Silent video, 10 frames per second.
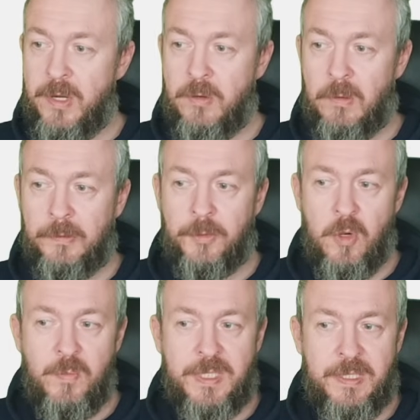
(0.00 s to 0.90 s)
one called
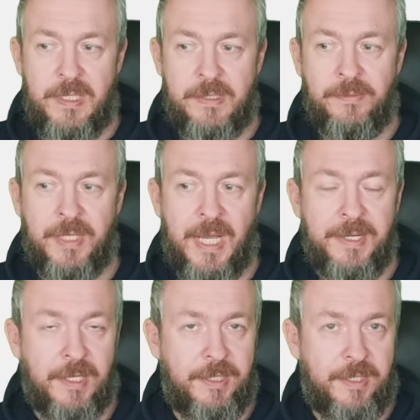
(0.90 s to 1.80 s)
Home Assistant
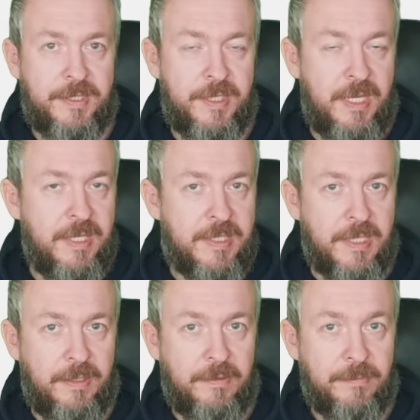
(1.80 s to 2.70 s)
Analytics
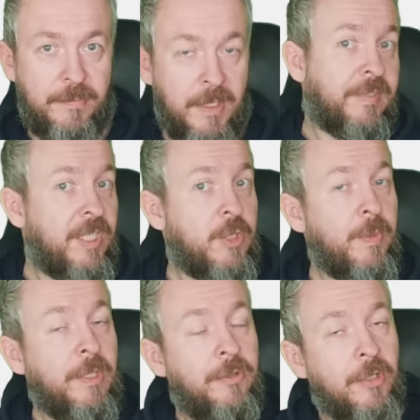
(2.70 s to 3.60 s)
Insight. This
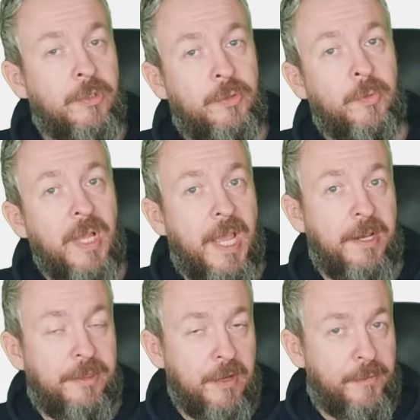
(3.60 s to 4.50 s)
will not do
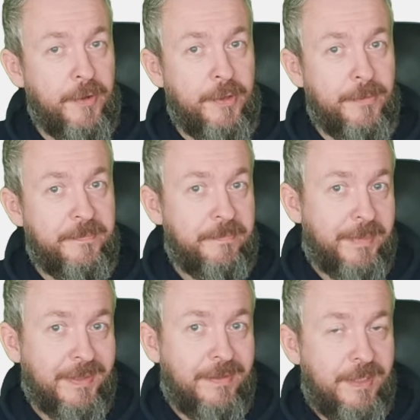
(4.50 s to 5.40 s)
anything for you,
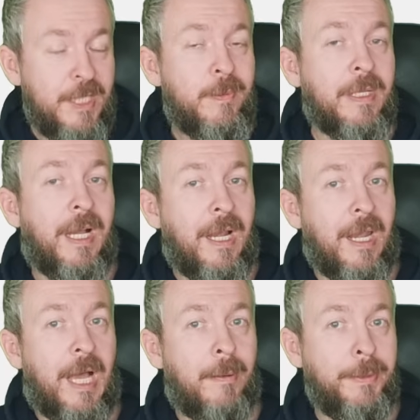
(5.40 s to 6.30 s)
but this will
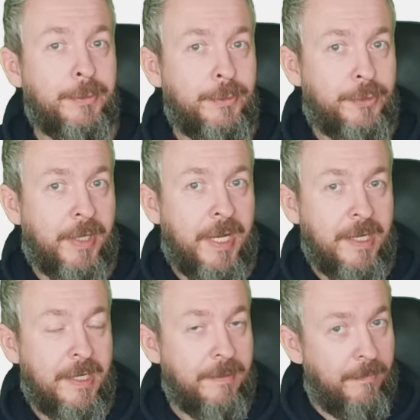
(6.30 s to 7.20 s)
allow you to
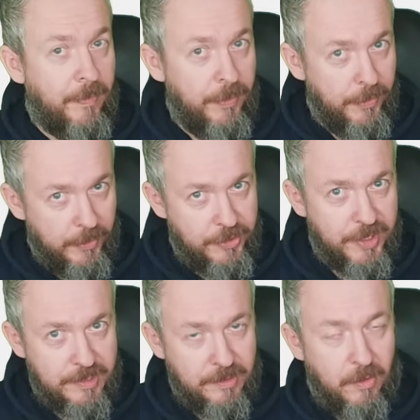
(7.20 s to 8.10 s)
track not
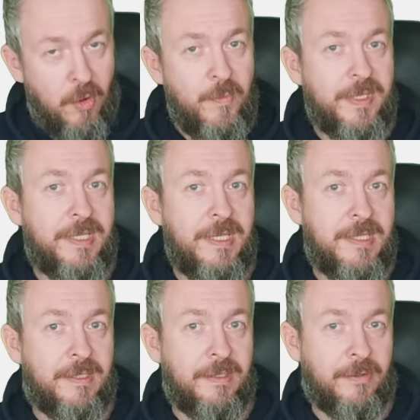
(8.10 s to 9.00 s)
just Home
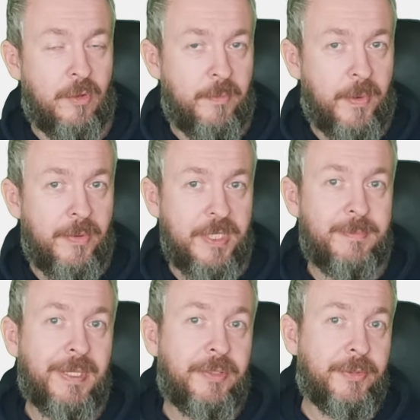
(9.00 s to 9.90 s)
Assistant components,
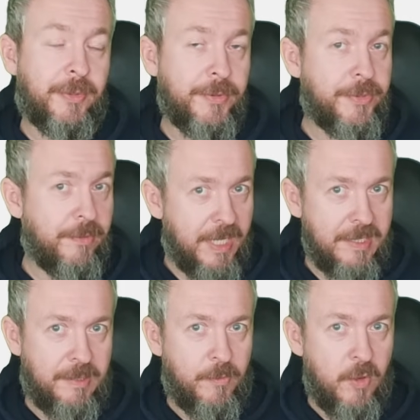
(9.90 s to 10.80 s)
but also
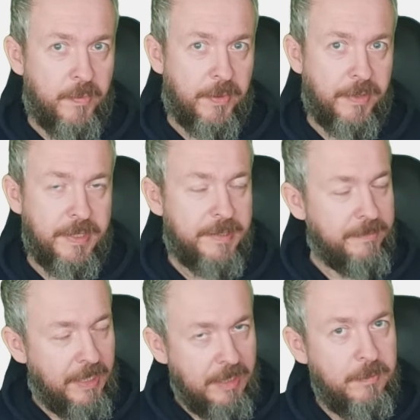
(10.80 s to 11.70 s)
custom components.
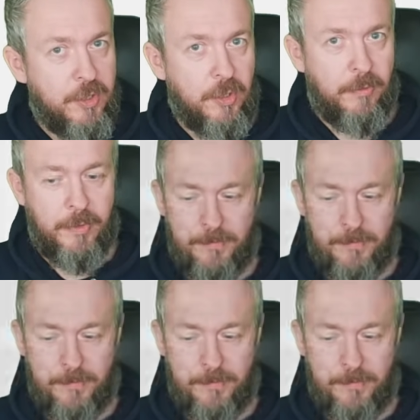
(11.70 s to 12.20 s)
Let me show